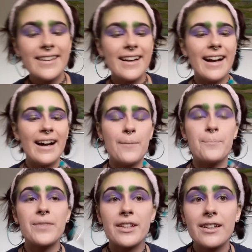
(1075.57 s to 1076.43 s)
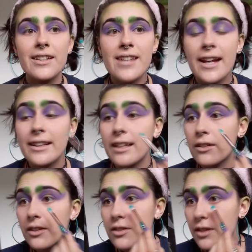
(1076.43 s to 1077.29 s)
I'm gonna take that
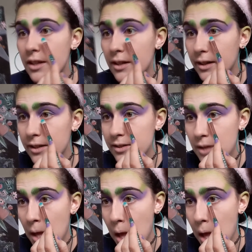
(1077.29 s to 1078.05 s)
under the eyes